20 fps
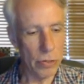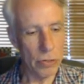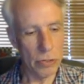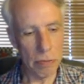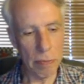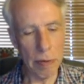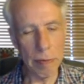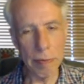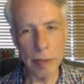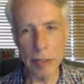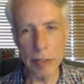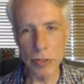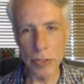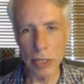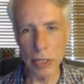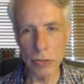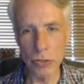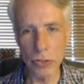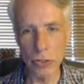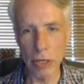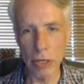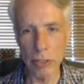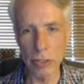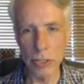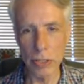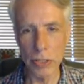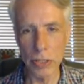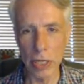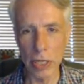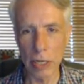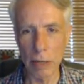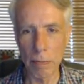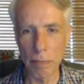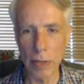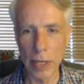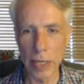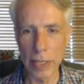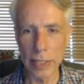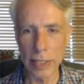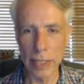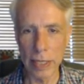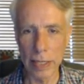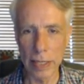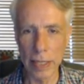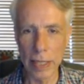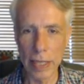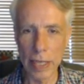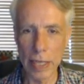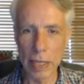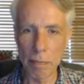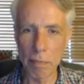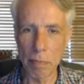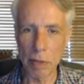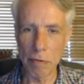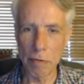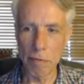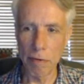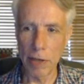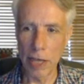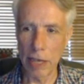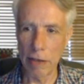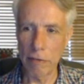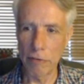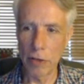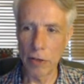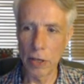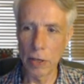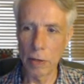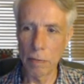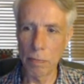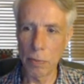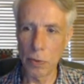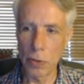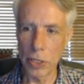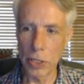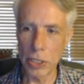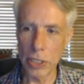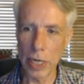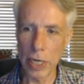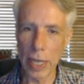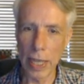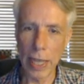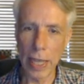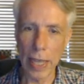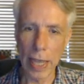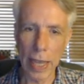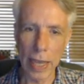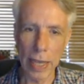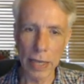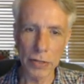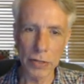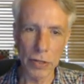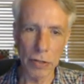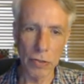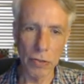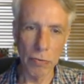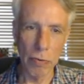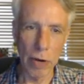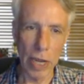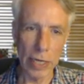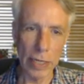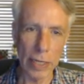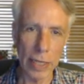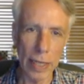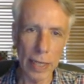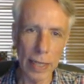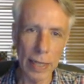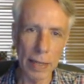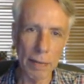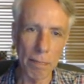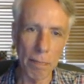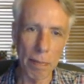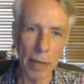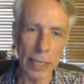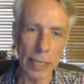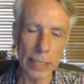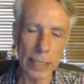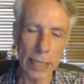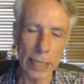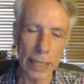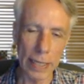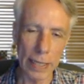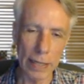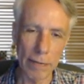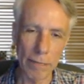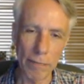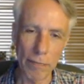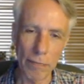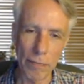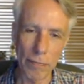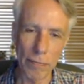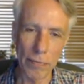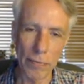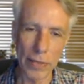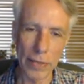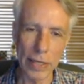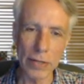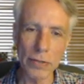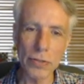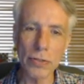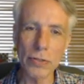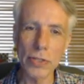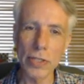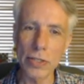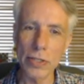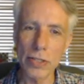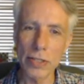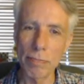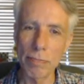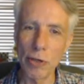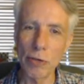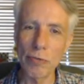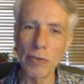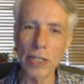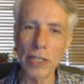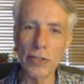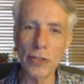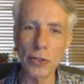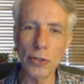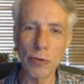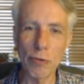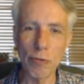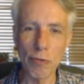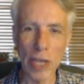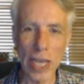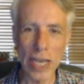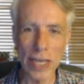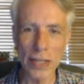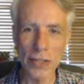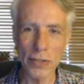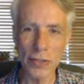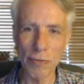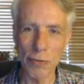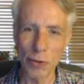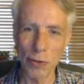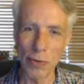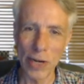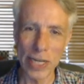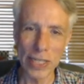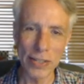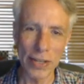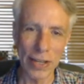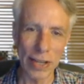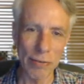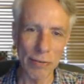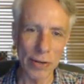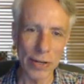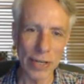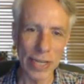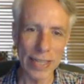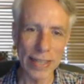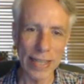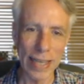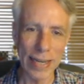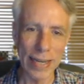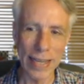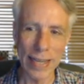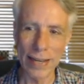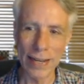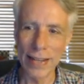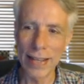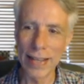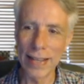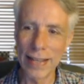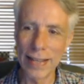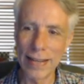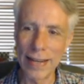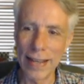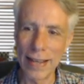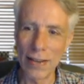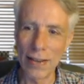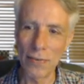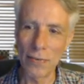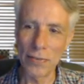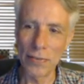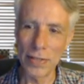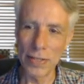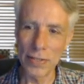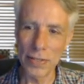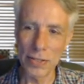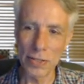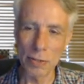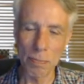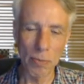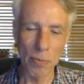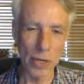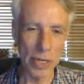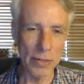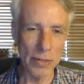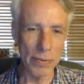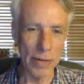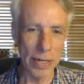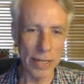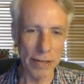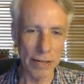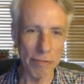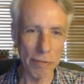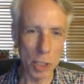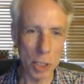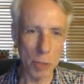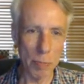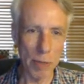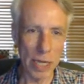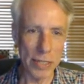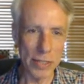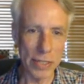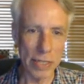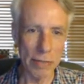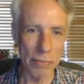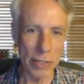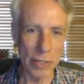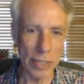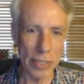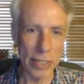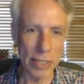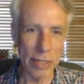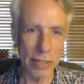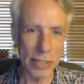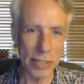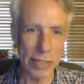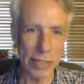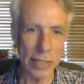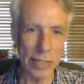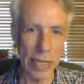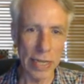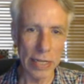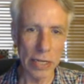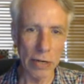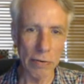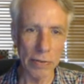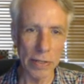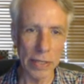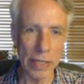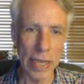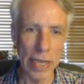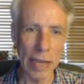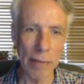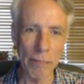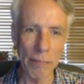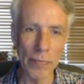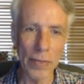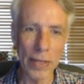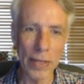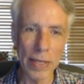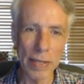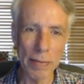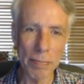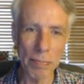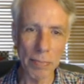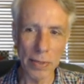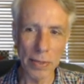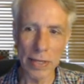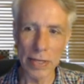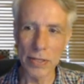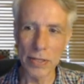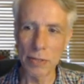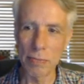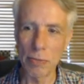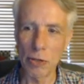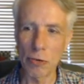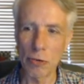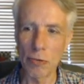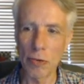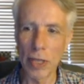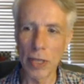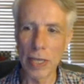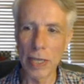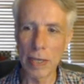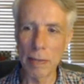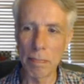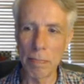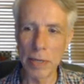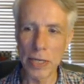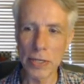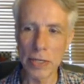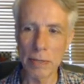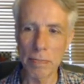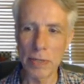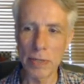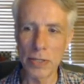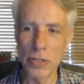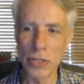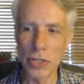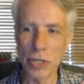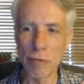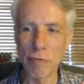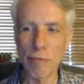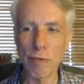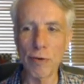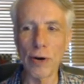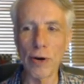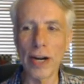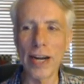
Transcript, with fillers: So maybe this does start to set up that uh, b5 push as a threat. But uh, things are just moving too fast for white to ever get that in. Now this is the point where Spassky really starts to take over the game, plays the move bishop to g4.